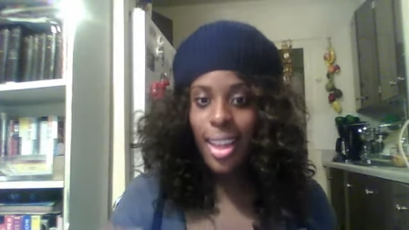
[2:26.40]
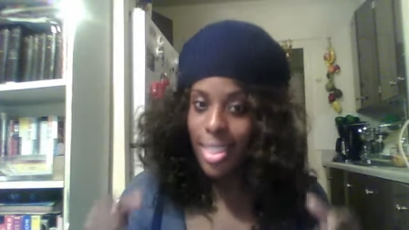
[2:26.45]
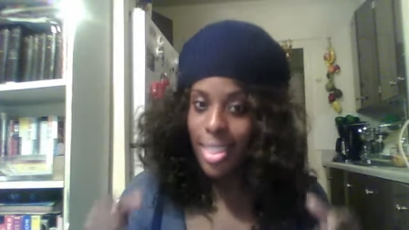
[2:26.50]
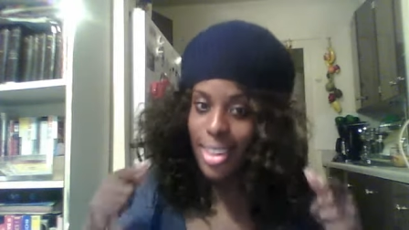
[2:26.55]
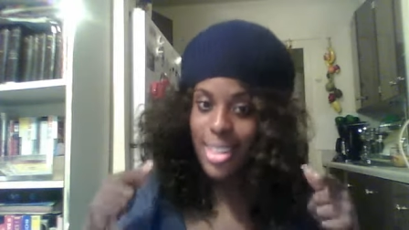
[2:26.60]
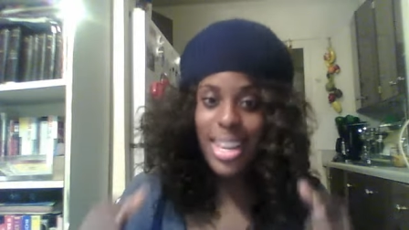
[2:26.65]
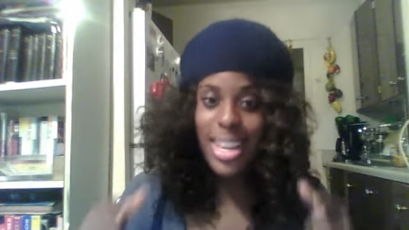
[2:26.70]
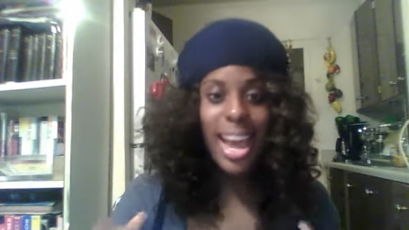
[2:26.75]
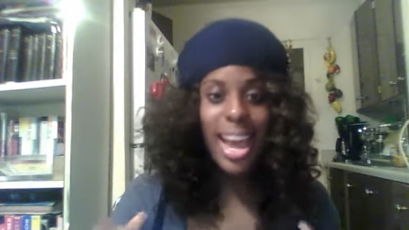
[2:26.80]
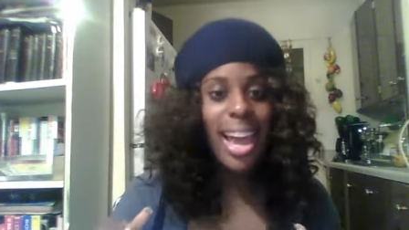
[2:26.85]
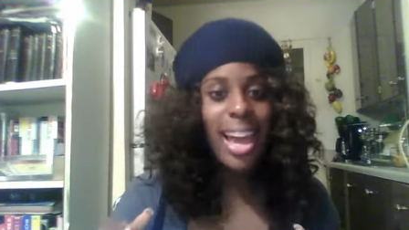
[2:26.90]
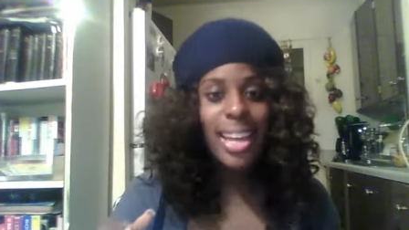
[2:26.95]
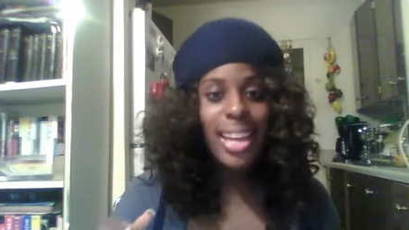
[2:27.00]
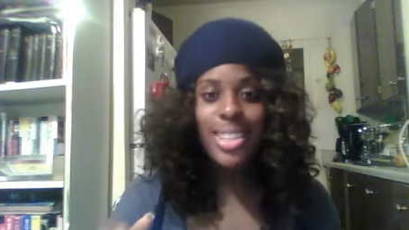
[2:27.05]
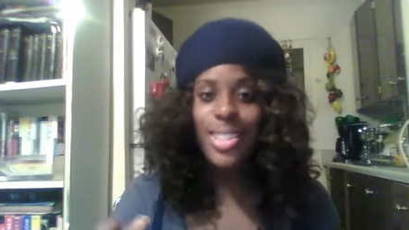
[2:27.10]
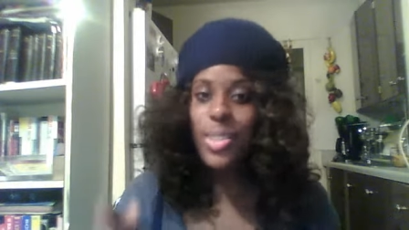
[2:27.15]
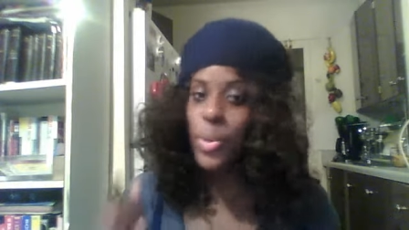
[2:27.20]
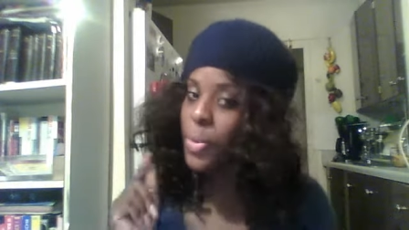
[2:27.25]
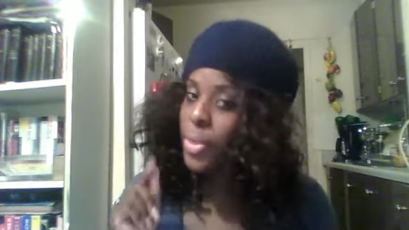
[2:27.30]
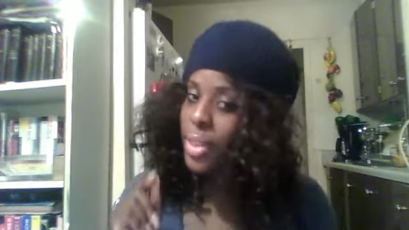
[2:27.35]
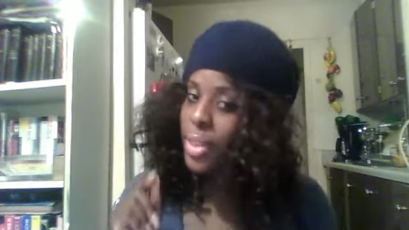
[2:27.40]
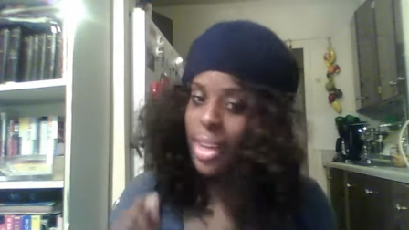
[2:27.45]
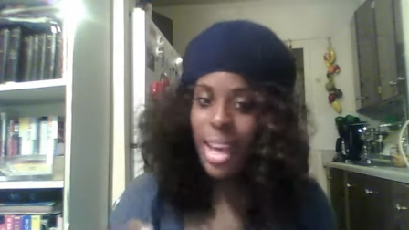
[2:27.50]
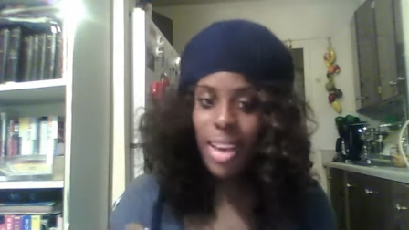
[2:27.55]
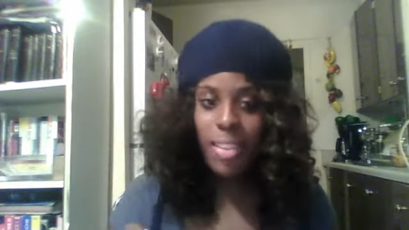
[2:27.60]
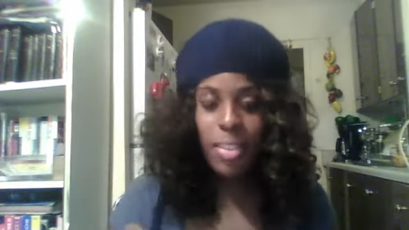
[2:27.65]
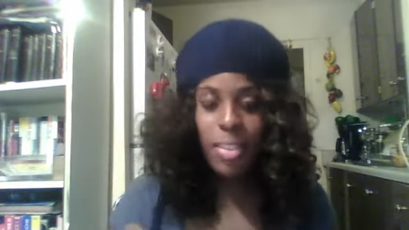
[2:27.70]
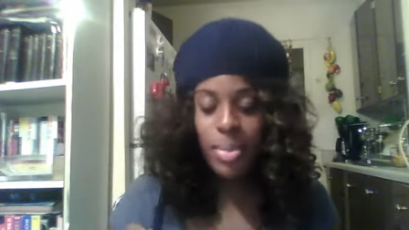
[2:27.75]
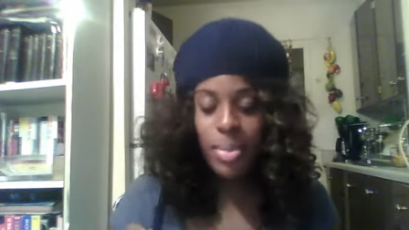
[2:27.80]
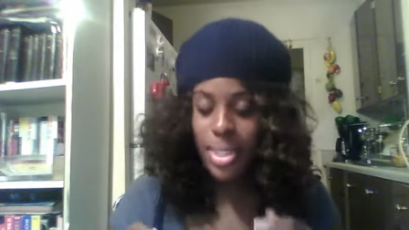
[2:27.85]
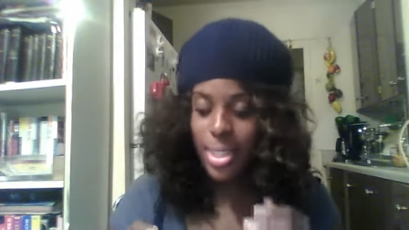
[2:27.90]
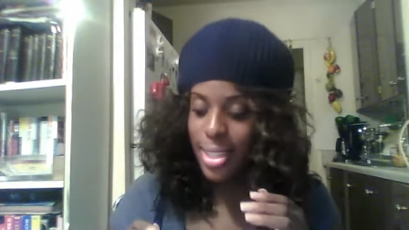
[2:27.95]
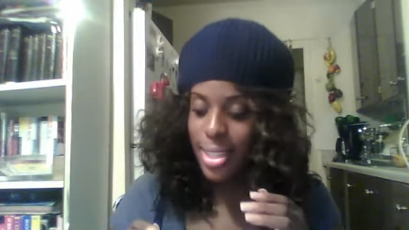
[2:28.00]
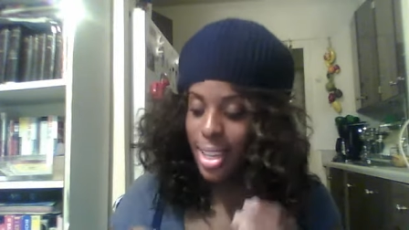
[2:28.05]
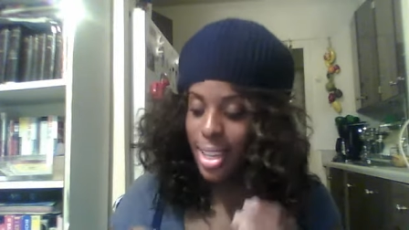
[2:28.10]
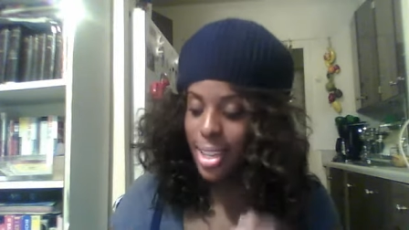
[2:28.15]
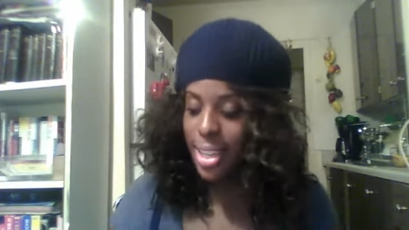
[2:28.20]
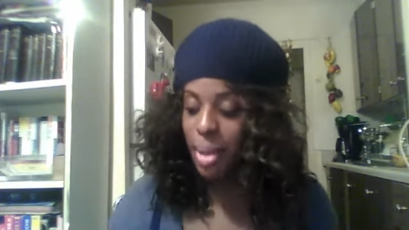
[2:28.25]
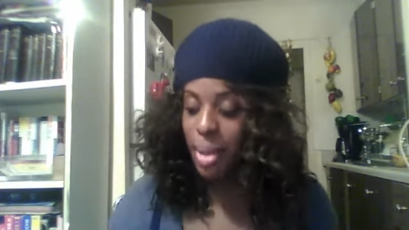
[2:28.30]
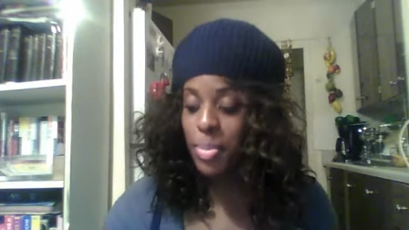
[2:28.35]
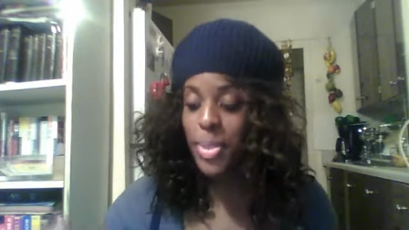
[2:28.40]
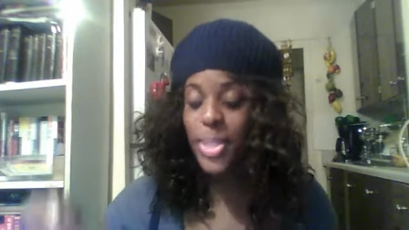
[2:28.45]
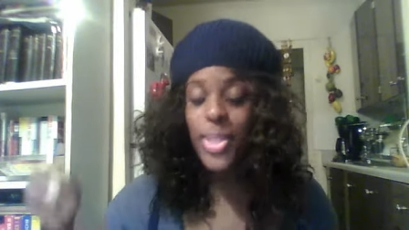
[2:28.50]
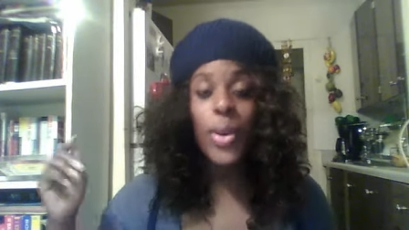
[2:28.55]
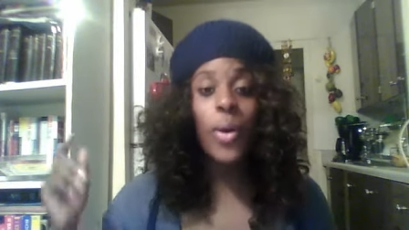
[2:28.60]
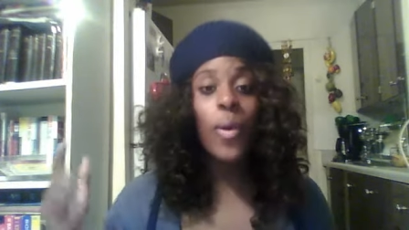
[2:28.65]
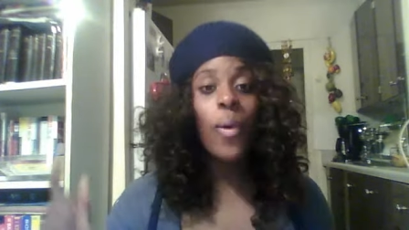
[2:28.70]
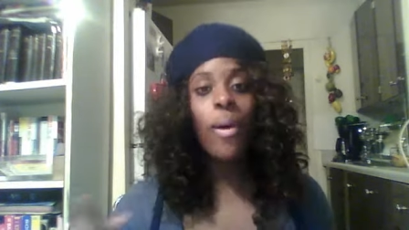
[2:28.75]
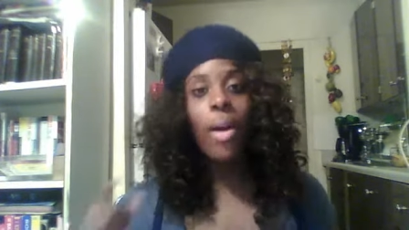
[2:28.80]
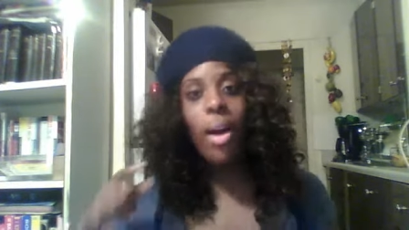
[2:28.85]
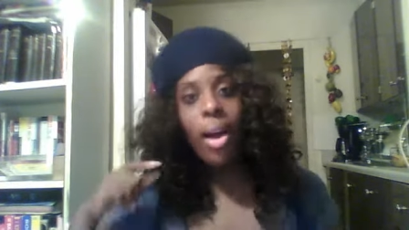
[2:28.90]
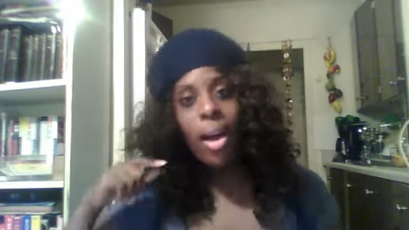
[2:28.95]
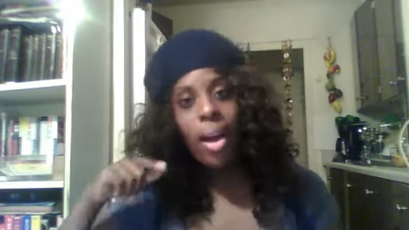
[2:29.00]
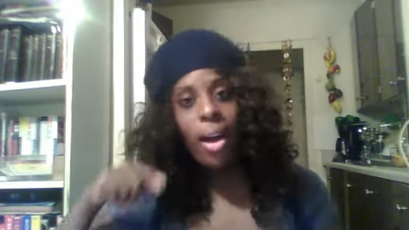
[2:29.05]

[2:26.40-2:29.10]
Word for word: the tags. Don't think I haven't been seeing them, so